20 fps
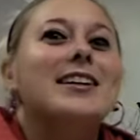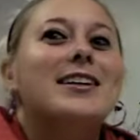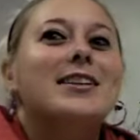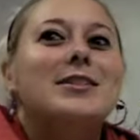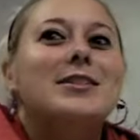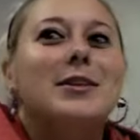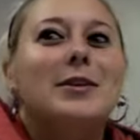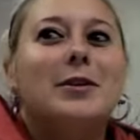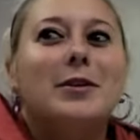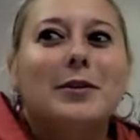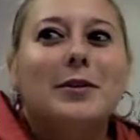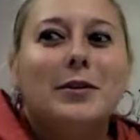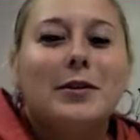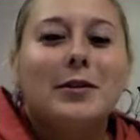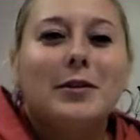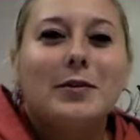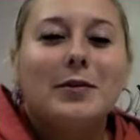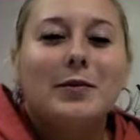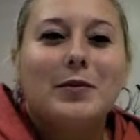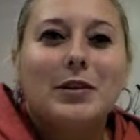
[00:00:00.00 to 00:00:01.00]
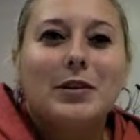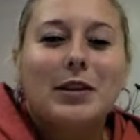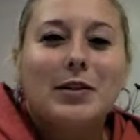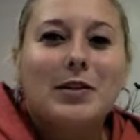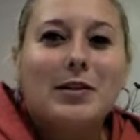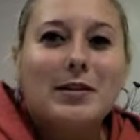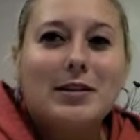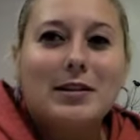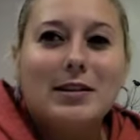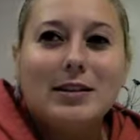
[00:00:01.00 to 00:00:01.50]
So there
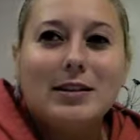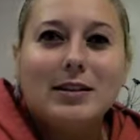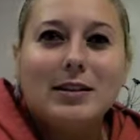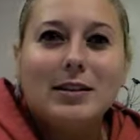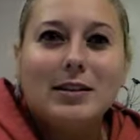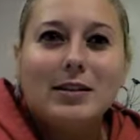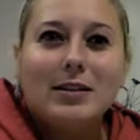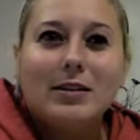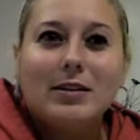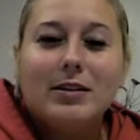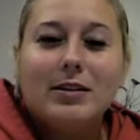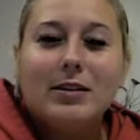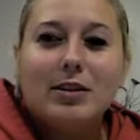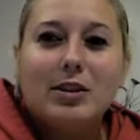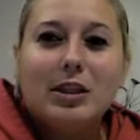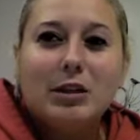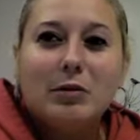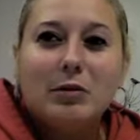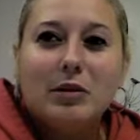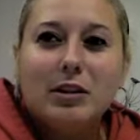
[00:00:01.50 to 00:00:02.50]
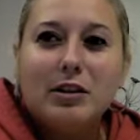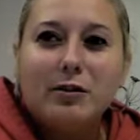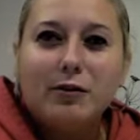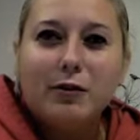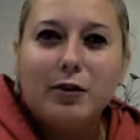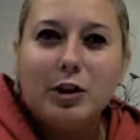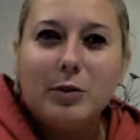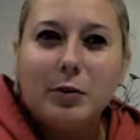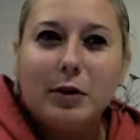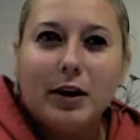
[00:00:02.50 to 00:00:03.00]
is she won the
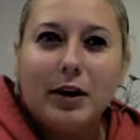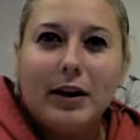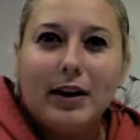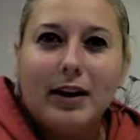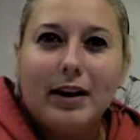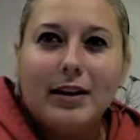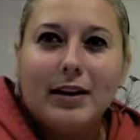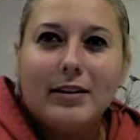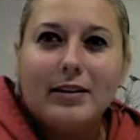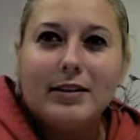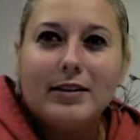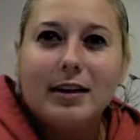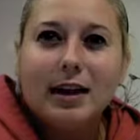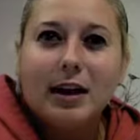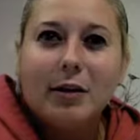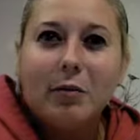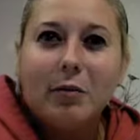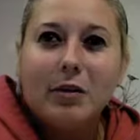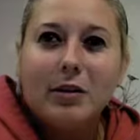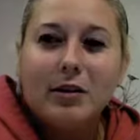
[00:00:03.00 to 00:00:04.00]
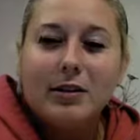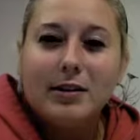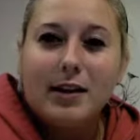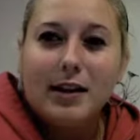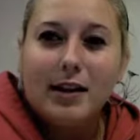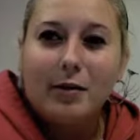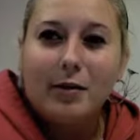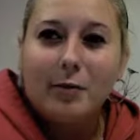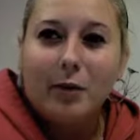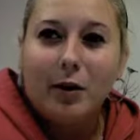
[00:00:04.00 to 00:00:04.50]
first part, I guess. I won the
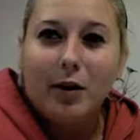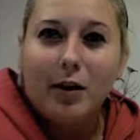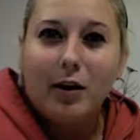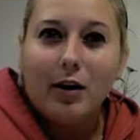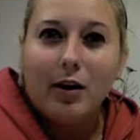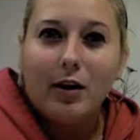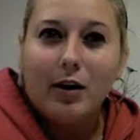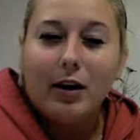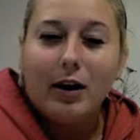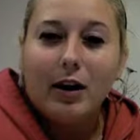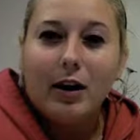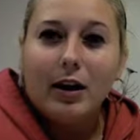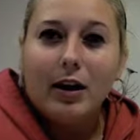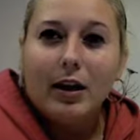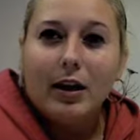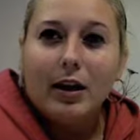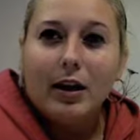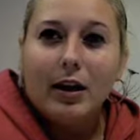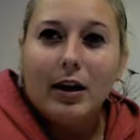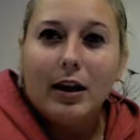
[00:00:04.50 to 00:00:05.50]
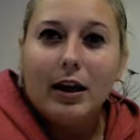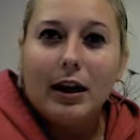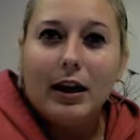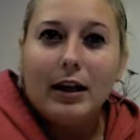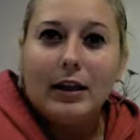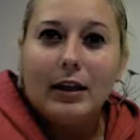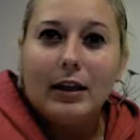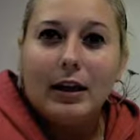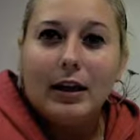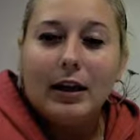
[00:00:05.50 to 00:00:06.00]
second part.
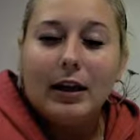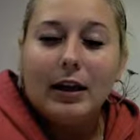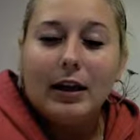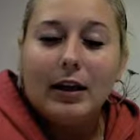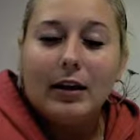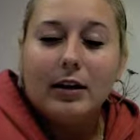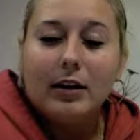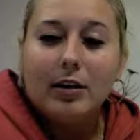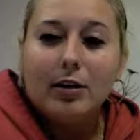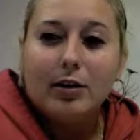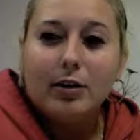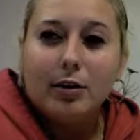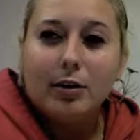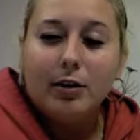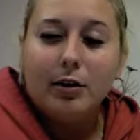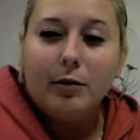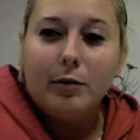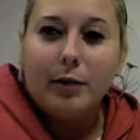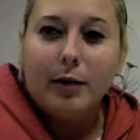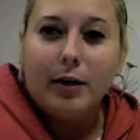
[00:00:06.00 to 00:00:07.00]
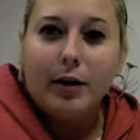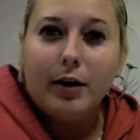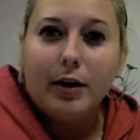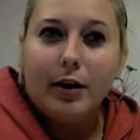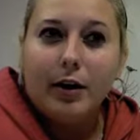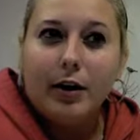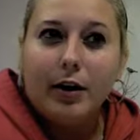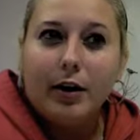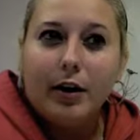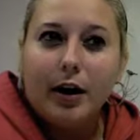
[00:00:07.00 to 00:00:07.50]
And then the third
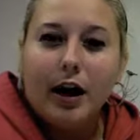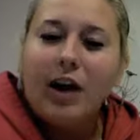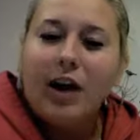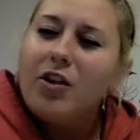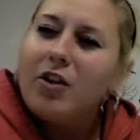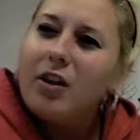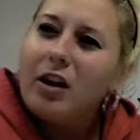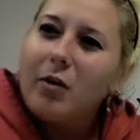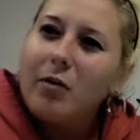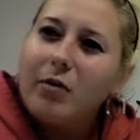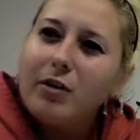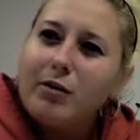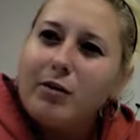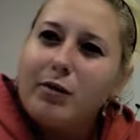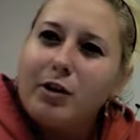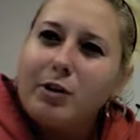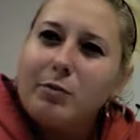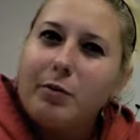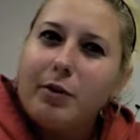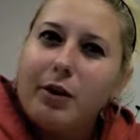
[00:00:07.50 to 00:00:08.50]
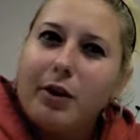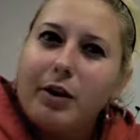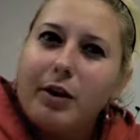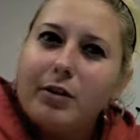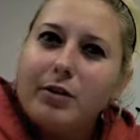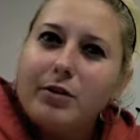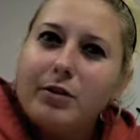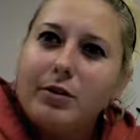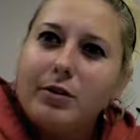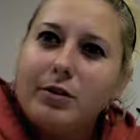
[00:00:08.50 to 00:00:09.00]
part, I thought I won the first part
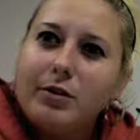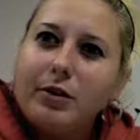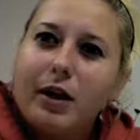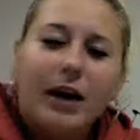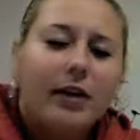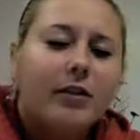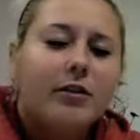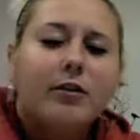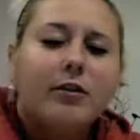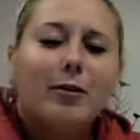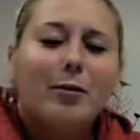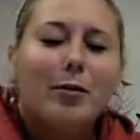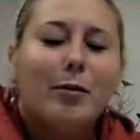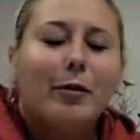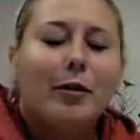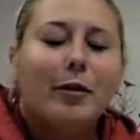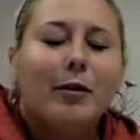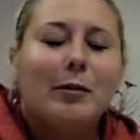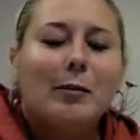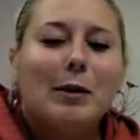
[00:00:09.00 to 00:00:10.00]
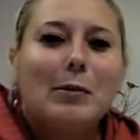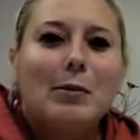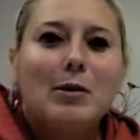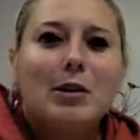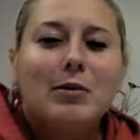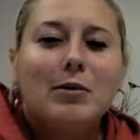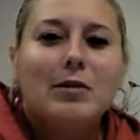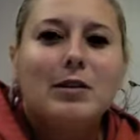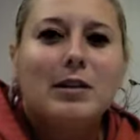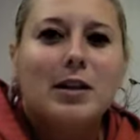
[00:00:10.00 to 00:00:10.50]
too. I don't remember. Maybe
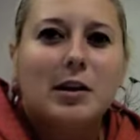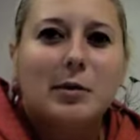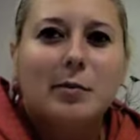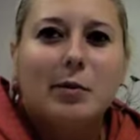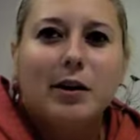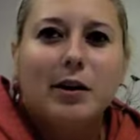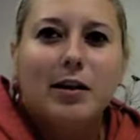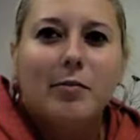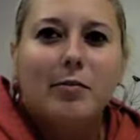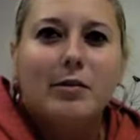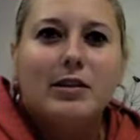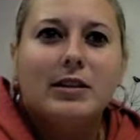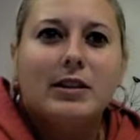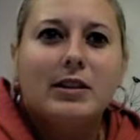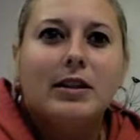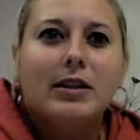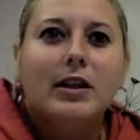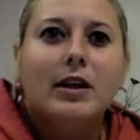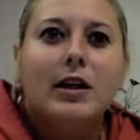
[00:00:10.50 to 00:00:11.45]
there was another part I'm missing.